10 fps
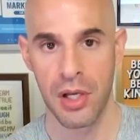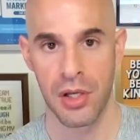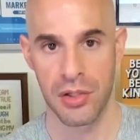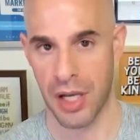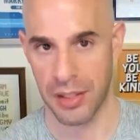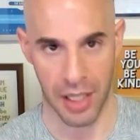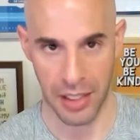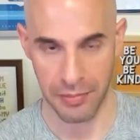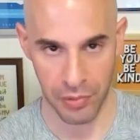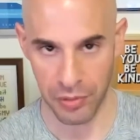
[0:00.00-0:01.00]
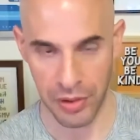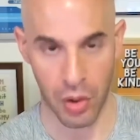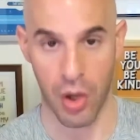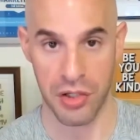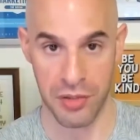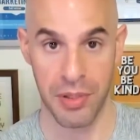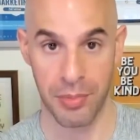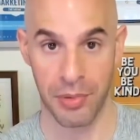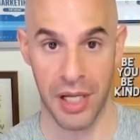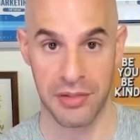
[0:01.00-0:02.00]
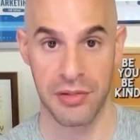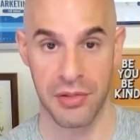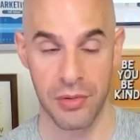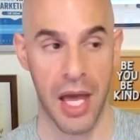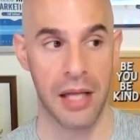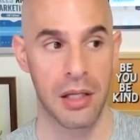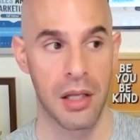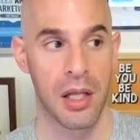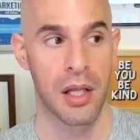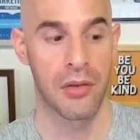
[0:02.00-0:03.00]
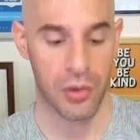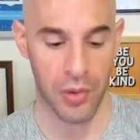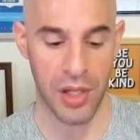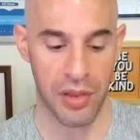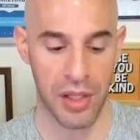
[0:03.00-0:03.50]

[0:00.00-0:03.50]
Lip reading: So I really caution people not to do that. The great thing